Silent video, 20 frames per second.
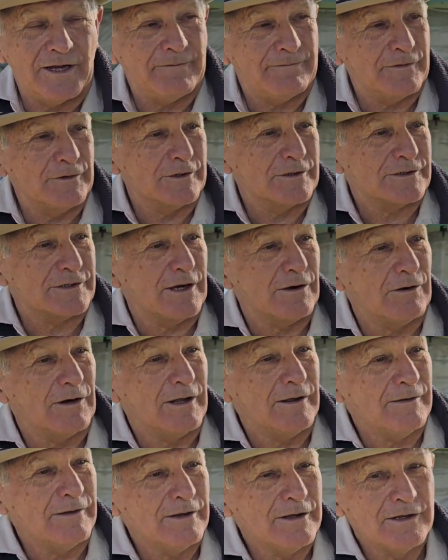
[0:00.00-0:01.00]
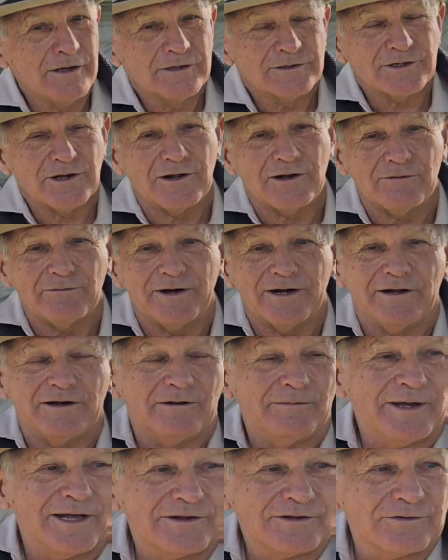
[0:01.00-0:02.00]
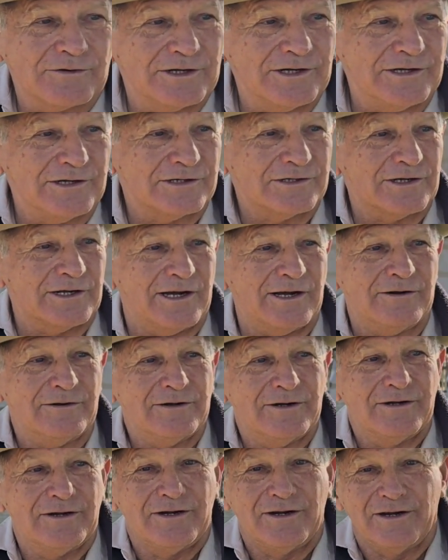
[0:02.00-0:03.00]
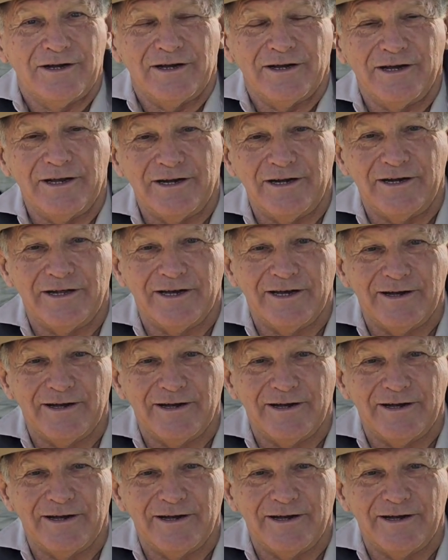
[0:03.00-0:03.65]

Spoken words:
Our first solar went in about 3 years ago, and